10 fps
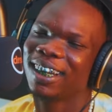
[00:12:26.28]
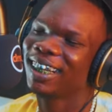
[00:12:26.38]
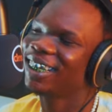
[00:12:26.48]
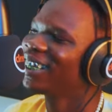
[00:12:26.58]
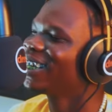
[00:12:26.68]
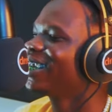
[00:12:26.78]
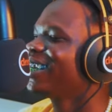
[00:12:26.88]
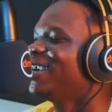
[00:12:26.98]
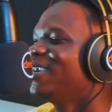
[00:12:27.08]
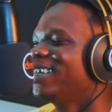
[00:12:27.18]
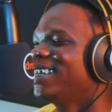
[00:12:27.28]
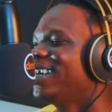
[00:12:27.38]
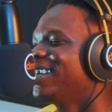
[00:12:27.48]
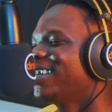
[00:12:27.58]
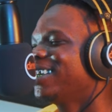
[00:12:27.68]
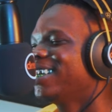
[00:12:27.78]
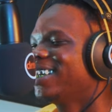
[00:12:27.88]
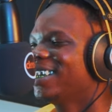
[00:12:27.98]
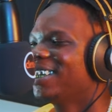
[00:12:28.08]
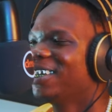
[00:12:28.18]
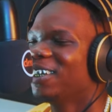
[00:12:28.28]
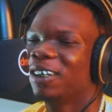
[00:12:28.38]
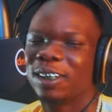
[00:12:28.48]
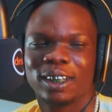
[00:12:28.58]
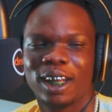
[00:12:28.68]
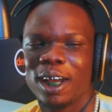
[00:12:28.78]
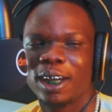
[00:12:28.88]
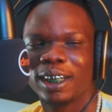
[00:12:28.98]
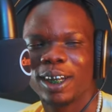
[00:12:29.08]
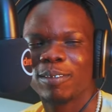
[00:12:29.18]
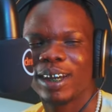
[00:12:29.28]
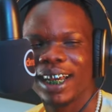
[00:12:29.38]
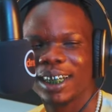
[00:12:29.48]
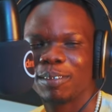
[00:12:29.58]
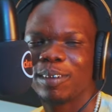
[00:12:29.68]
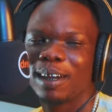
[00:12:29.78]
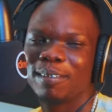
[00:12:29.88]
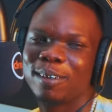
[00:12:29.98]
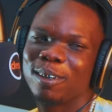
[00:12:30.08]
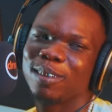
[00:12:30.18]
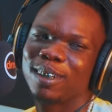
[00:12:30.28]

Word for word: that, dog. That one is hectic. Yeah. But you can't give my ex a platform,